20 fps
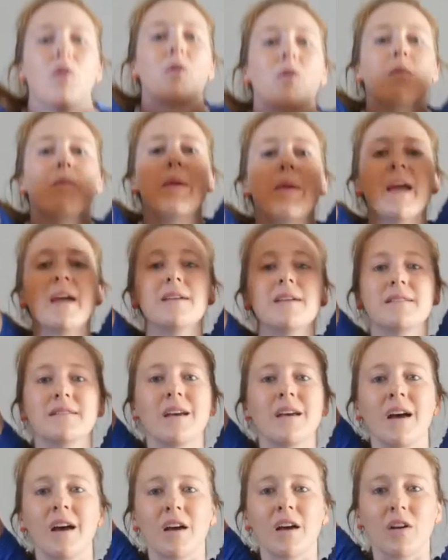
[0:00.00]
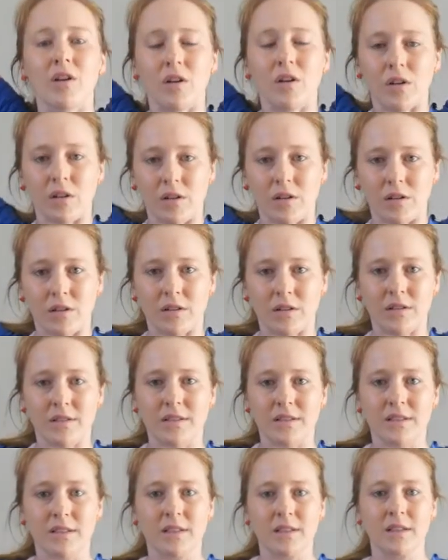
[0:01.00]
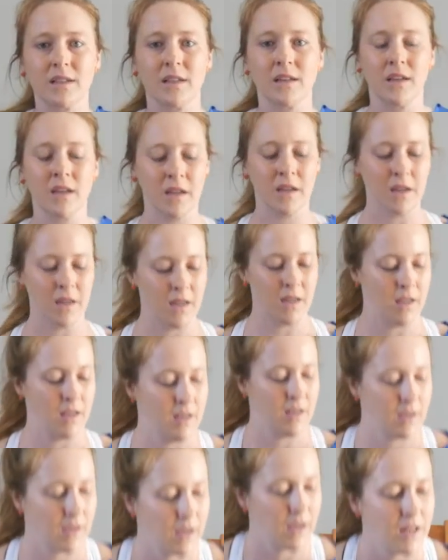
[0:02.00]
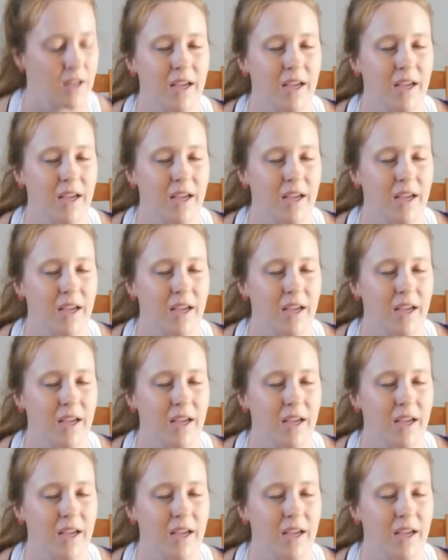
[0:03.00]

Big circles. Can